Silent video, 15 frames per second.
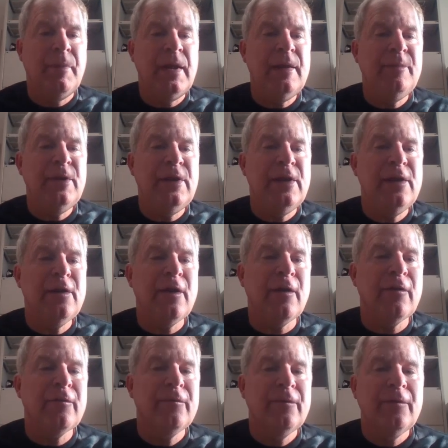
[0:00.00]
Maybe
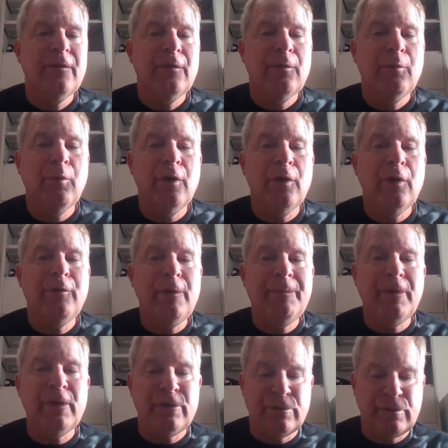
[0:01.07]
here, what if we
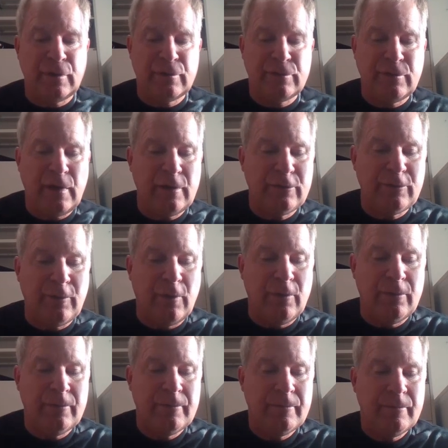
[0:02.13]
put
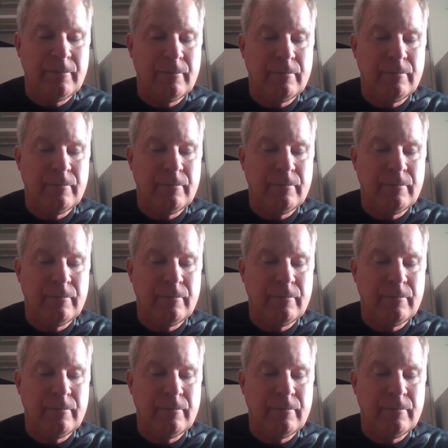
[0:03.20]
successful,